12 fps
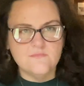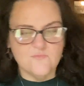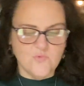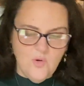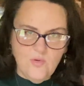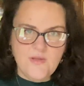
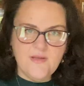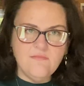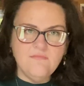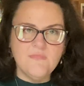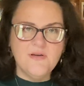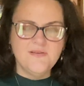
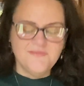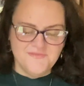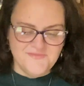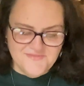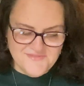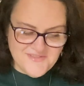Rolling.
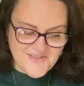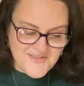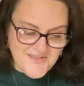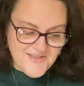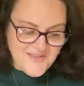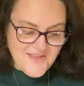
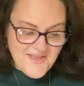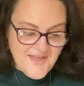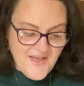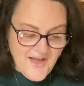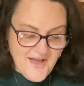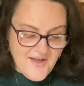
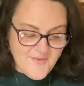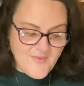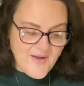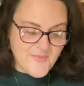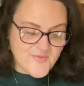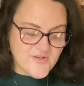
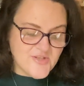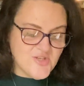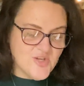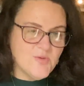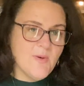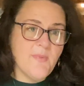I was going to show
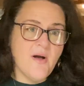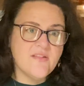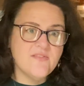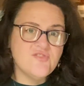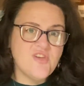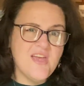you my box
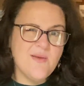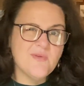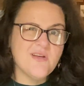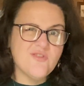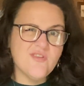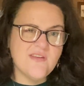of shame, but
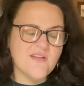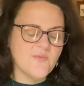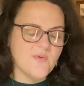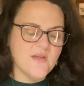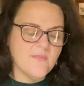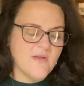I'll do that next
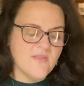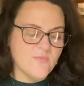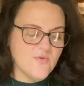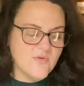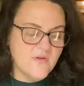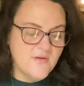week. I'm not in the
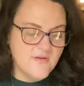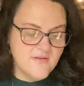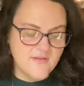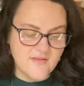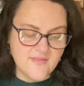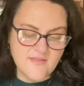mood.
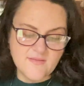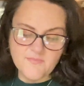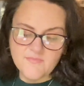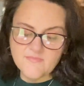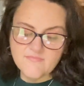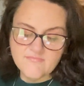It's,
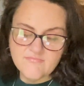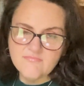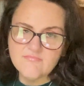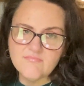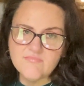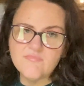
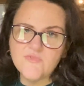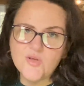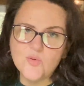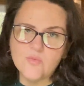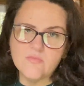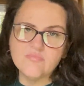
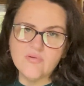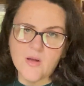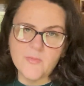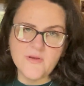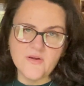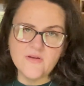you
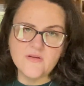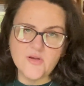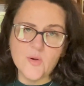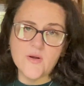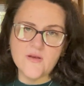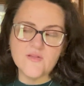probably you know
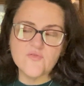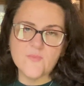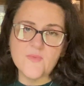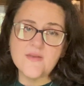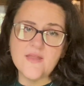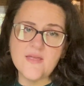what it is from
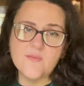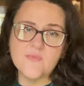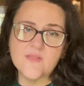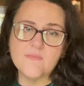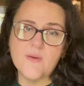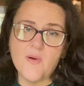the name.
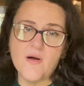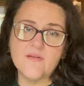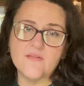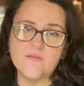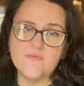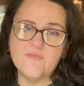It's my box
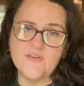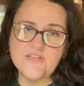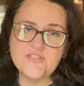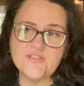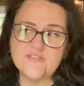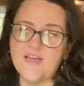of
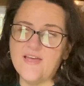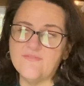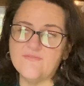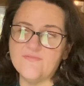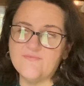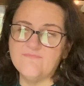finishes I
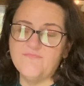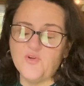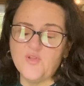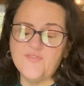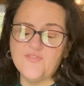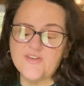haven't
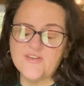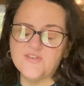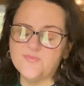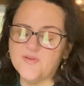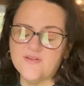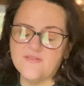fully finished
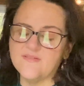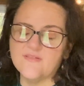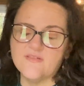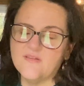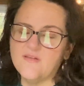because